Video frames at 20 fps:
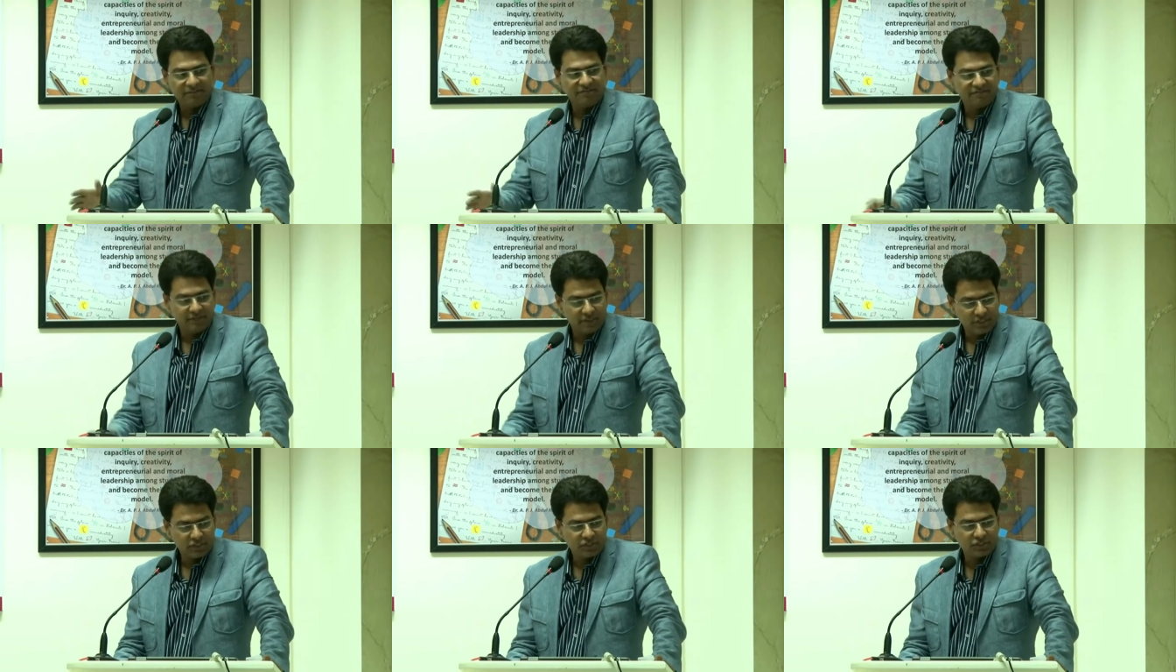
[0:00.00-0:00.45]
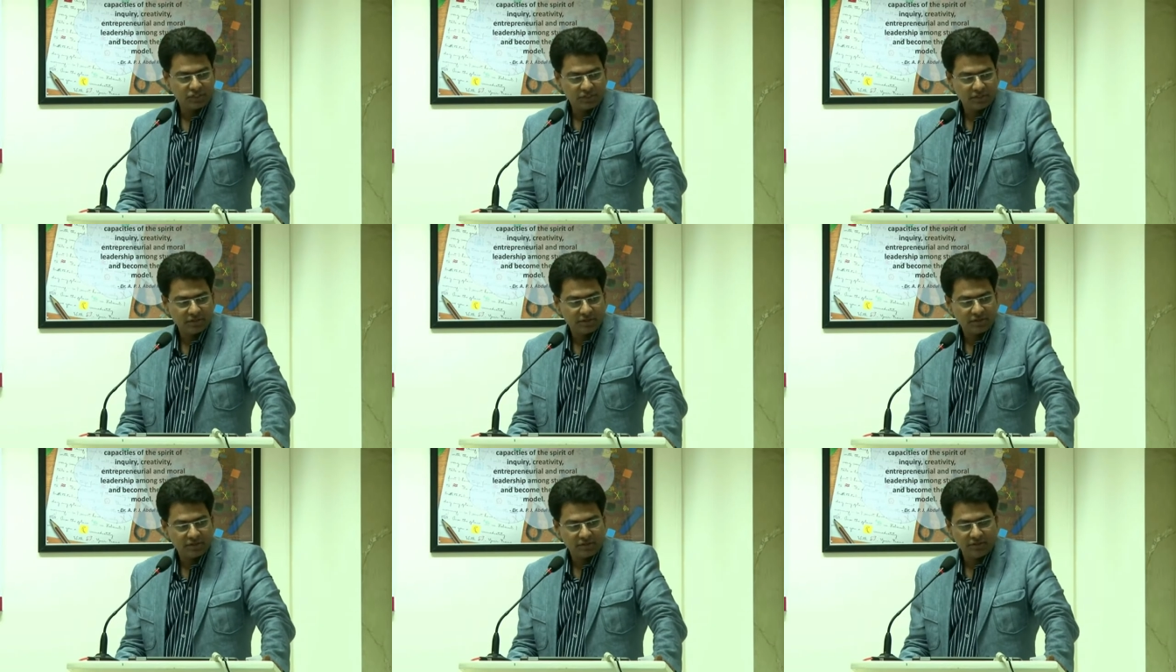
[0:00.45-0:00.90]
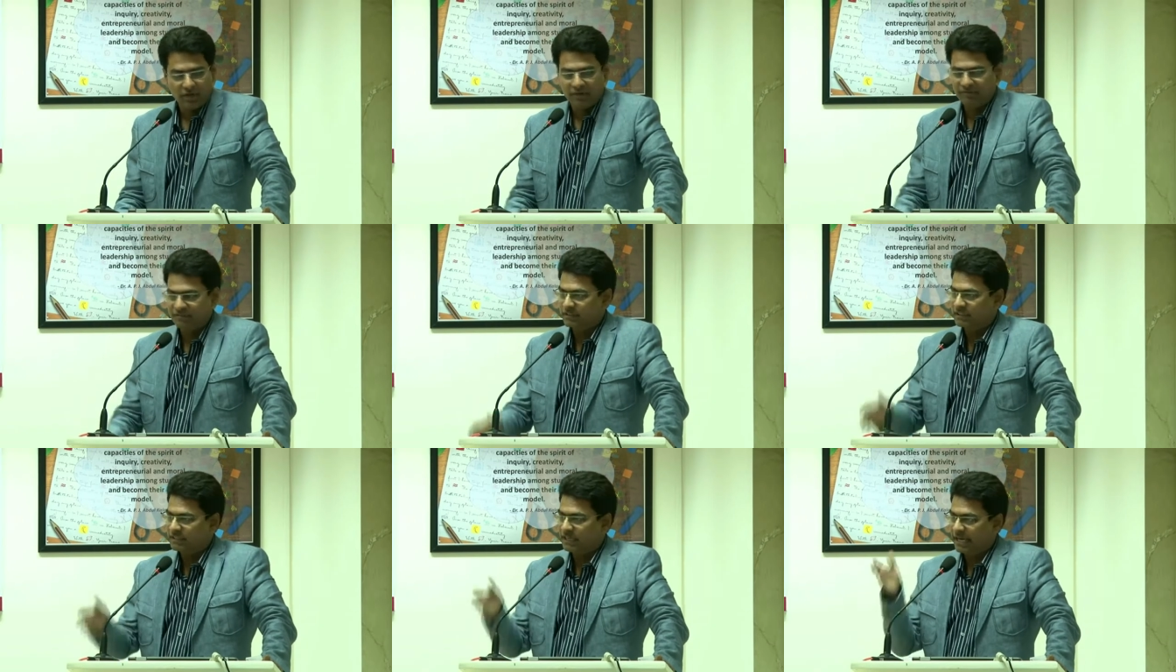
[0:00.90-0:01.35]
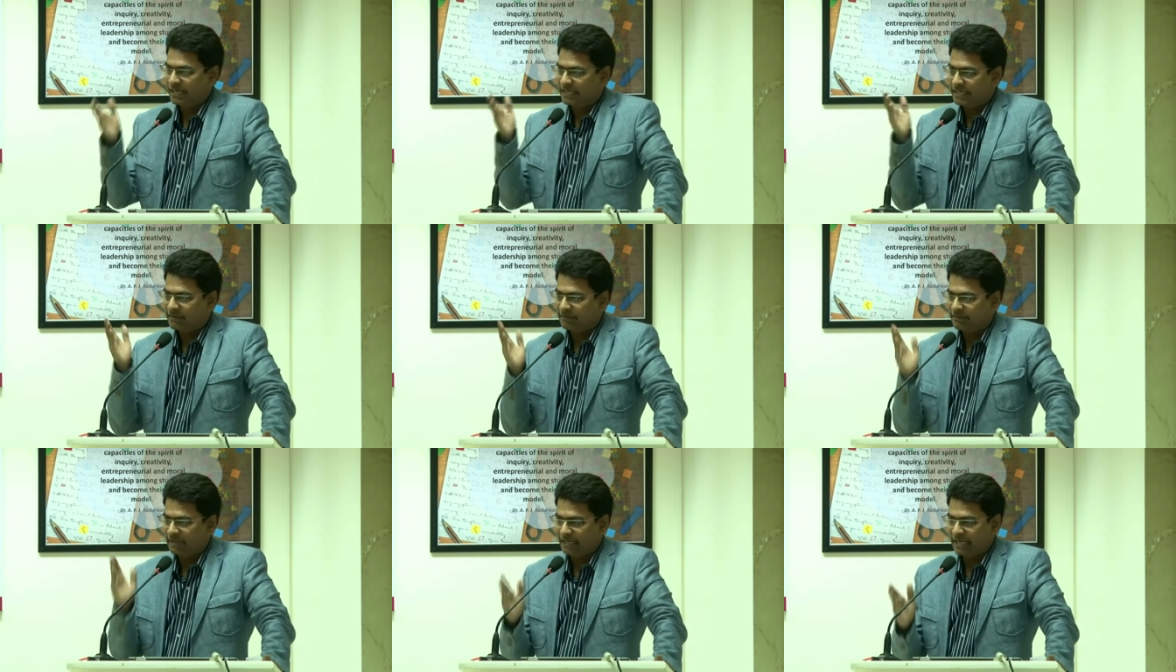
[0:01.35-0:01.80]
first after the
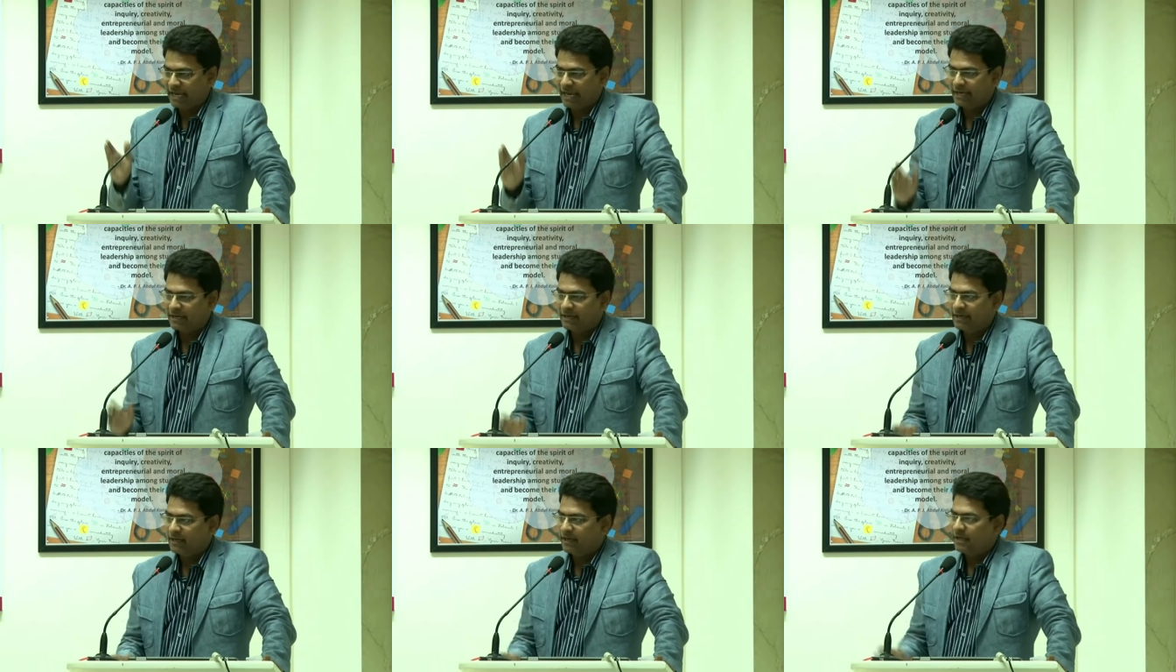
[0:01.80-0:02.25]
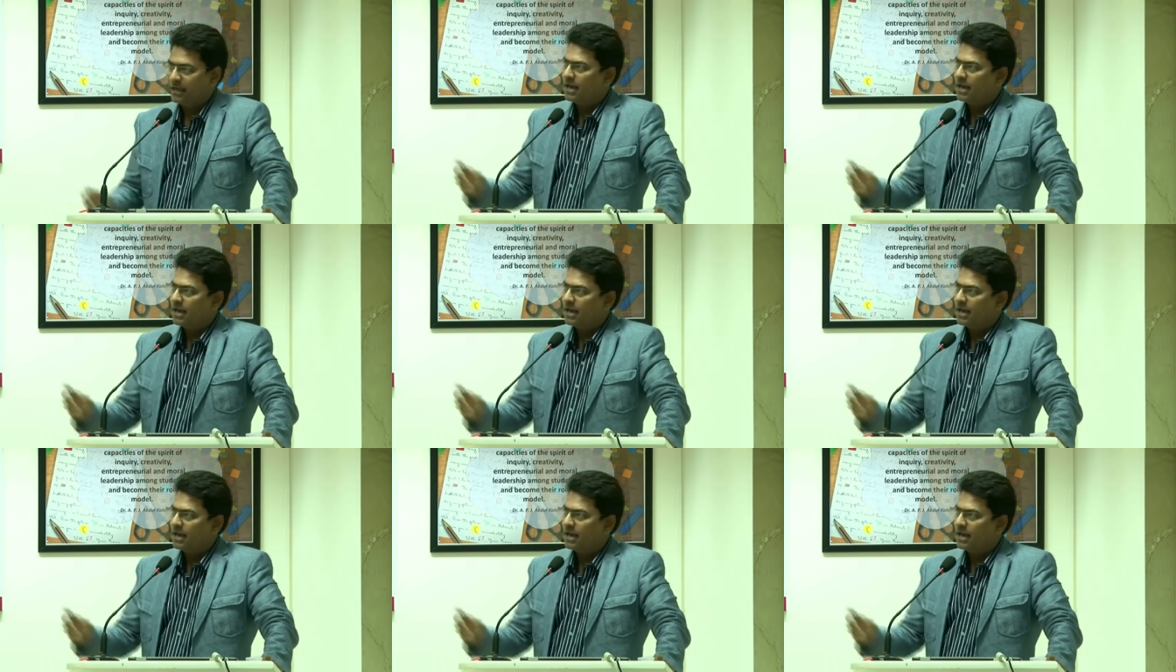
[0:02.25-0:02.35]
9-11 attack.